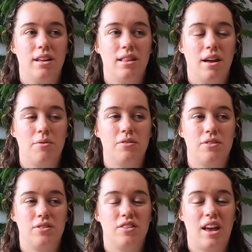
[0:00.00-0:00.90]
That was
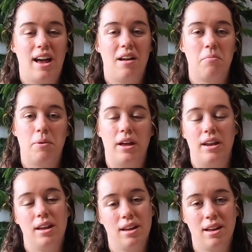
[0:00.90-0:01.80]
sad, but
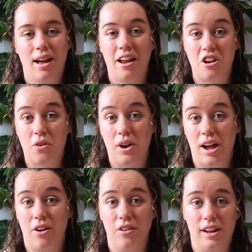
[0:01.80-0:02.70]
I know
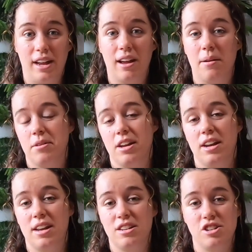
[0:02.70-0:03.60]
now like I'm gonna
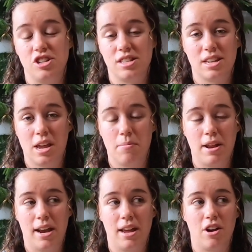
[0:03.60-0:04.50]
need to just keep
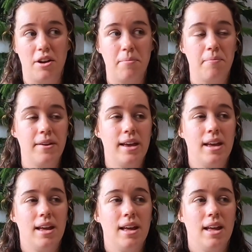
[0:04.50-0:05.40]
netting on them.
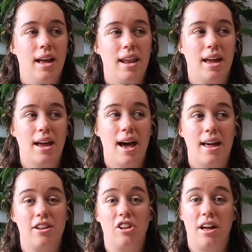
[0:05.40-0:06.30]
And I had
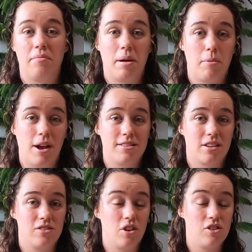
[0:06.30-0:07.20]
a lot of my
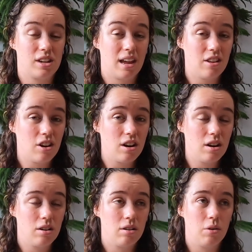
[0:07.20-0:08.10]
brassicas all together,
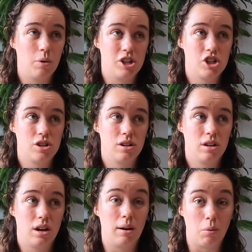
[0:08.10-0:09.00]
which
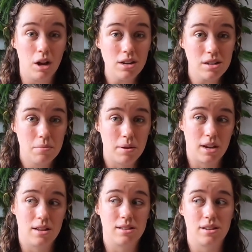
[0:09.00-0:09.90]
I want
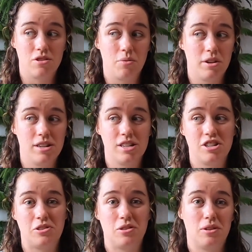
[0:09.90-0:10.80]
because I don't want to
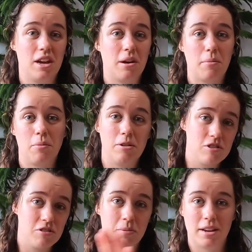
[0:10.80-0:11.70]
just take up a bunch
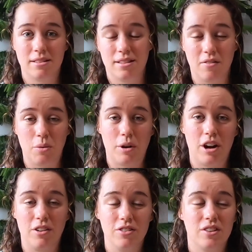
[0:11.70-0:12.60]
of space everywhere
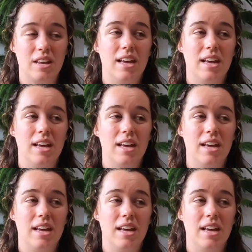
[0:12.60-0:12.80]
else.